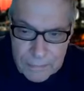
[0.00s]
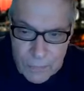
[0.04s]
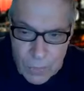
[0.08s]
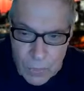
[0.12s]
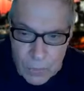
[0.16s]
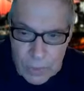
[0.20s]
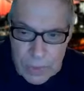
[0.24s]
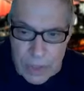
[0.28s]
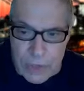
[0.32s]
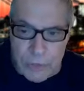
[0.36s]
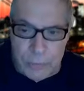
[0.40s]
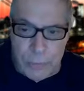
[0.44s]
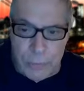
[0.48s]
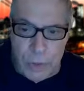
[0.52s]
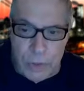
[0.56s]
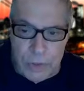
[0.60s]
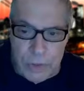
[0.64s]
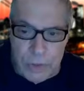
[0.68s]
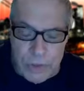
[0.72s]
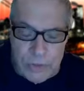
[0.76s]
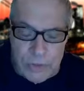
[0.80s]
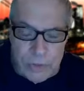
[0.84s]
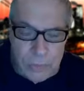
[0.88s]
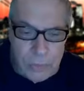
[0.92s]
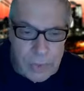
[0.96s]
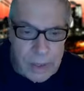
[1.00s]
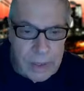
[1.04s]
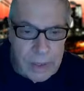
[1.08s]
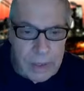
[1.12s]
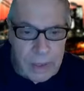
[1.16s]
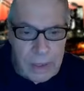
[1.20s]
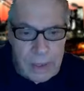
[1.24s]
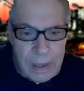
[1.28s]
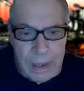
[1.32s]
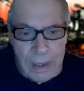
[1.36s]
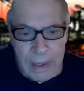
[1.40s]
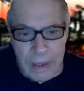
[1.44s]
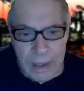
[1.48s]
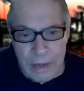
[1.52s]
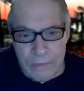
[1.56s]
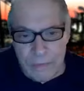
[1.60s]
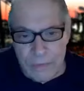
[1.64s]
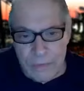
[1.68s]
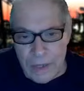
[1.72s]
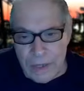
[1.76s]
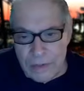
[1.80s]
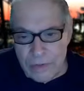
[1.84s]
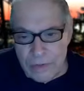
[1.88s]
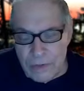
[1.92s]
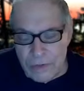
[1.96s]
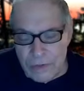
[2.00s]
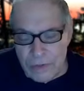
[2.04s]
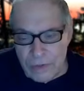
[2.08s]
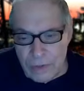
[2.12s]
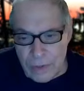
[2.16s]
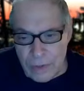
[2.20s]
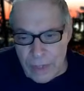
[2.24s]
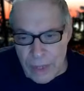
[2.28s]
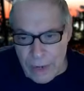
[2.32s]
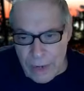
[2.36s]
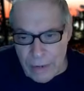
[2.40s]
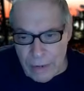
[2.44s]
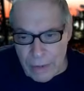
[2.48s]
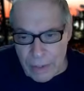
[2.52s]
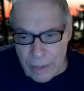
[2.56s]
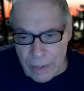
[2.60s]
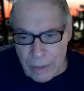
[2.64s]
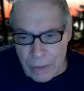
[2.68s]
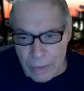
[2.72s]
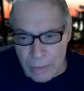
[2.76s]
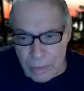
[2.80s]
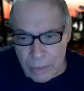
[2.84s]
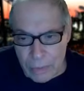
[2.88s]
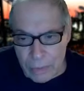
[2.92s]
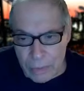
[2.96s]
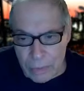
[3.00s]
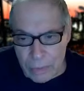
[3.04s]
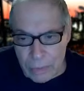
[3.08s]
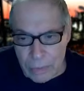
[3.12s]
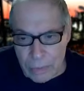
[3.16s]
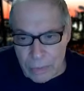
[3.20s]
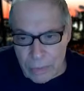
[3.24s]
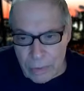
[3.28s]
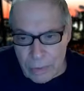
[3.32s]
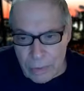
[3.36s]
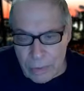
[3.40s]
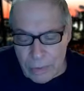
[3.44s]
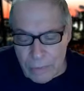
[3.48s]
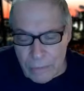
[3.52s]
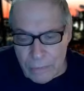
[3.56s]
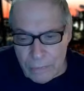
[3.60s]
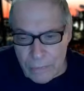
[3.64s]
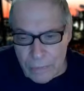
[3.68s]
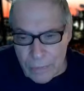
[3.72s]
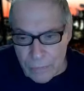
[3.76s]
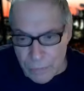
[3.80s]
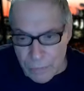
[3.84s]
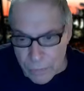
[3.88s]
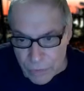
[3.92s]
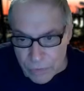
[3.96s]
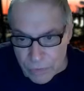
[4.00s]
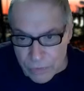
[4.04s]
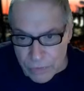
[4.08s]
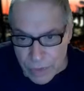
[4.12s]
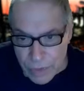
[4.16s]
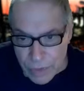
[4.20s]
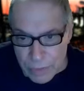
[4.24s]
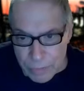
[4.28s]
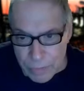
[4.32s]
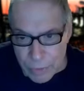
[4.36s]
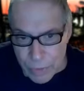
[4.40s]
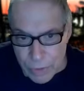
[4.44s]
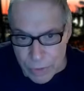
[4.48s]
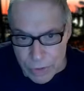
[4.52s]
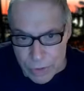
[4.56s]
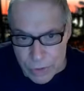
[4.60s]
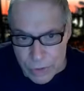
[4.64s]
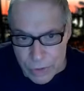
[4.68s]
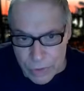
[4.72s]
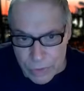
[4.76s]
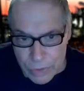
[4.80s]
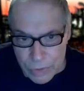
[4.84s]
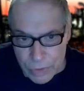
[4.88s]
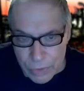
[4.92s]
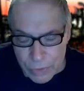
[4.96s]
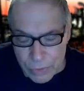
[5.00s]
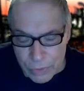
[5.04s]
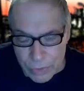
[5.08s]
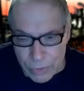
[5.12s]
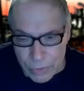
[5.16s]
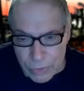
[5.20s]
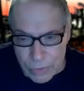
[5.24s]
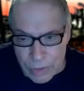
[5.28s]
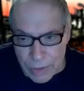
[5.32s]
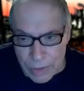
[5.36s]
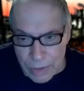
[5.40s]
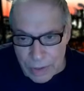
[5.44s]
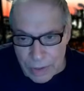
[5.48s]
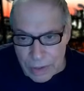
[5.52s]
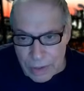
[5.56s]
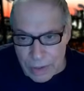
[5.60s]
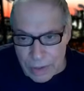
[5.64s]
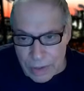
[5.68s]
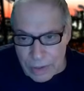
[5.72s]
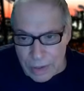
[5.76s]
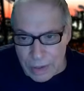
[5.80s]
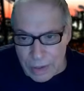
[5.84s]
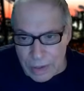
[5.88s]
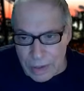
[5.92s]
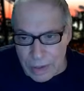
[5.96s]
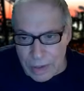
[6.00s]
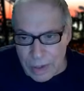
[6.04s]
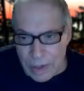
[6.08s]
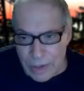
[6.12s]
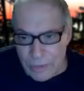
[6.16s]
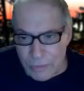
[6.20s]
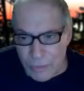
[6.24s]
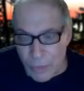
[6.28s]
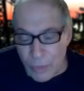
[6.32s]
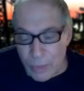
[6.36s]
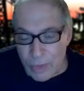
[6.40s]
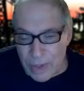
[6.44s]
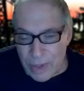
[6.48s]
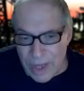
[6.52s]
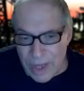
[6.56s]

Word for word: Well, let's put it this way. If there's a scenario, the first thing Bernie should do is vote